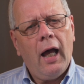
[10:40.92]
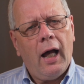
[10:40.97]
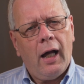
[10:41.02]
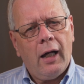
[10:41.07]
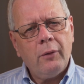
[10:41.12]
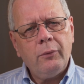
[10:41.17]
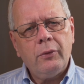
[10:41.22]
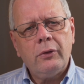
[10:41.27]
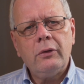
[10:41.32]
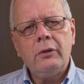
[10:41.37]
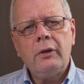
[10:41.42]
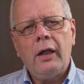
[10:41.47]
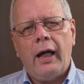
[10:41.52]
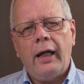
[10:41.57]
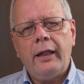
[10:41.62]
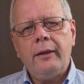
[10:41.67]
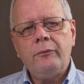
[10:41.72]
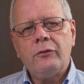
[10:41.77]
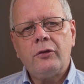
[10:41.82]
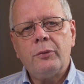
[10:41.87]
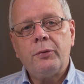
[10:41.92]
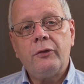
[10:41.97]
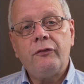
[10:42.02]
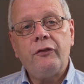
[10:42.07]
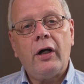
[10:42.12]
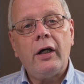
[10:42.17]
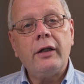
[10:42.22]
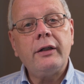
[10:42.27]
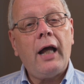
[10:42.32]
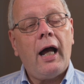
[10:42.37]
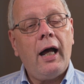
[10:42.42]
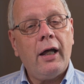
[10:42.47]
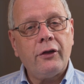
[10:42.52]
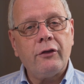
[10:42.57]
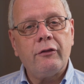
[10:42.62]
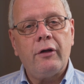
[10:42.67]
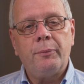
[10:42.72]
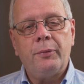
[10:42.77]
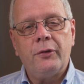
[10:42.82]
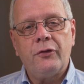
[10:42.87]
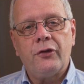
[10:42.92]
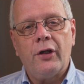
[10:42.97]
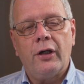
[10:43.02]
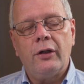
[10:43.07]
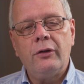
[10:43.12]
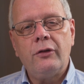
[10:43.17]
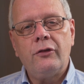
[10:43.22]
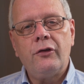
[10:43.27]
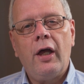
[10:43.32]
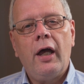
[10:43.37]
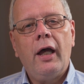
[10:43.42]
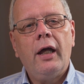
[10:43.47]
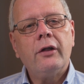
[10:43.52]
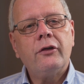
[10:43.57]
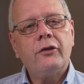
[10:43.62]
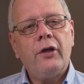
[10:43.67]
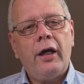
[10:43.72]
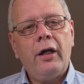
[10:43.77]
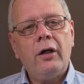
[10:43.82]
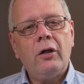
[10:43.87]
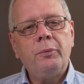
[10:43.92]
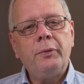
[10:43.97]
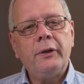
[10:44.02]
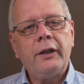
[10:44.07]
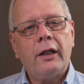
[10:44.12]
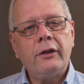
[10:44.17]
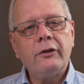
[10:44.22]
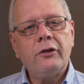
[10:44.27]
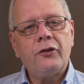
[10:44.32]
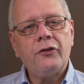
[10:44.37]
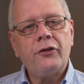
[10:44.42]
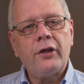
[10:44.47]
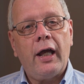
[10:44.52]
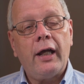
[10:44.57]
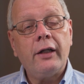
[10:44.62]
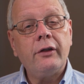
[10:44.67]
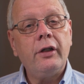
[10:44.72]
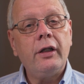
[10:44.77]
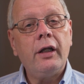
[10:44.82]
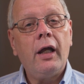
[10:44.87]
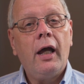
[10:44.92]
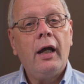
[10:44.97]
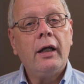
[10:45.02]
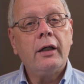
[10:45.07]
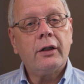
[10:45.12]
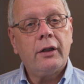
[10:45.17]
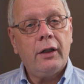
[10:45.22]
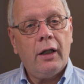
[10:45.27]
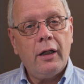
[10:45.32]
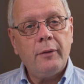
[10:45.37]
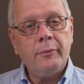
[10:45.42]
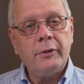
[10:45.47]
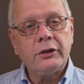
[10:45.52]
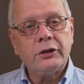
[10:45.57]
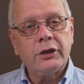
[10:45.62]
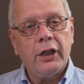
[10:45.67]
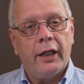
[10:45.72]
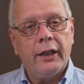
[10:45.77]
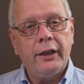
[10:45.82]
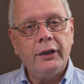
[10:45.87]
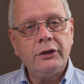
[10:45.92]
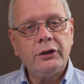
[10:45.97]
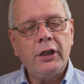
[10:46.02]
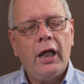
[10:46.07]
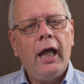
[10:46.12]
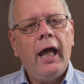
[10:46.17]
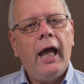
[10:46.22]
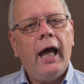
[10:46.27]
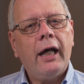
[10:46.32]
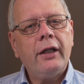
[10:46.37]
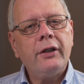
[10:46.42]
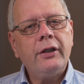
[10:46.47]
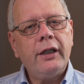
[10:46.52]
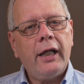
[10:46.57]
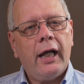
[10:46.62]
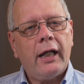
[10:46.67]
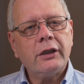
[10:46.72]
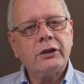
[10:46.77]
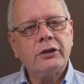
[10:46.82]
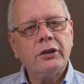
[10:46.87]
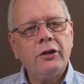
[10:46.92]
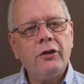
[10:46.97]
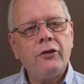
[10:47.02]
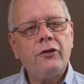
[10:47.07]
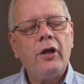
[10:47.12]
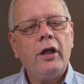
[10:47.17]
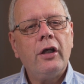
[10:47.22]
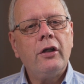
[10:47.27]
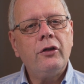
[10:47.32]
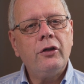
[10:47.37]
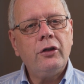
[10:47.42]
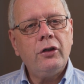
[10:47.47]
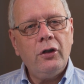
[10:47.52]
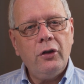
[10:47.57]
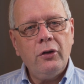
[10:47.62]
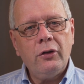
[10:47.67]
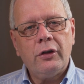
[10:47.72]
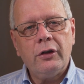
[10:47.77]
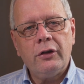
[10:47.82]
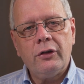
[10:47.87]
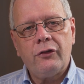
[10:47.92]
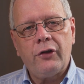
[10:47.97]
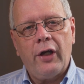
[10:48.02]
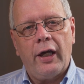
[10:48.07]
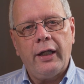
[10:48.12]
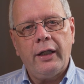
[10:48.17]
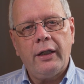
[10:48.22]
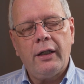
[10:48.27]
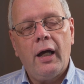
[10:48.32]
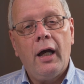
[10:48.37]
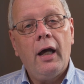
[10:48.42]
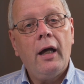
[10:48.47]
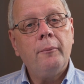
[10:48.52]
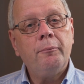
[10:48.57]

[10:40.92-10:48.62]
I will aim to provide other episodes to help in understanding climate change and the actions that you can take,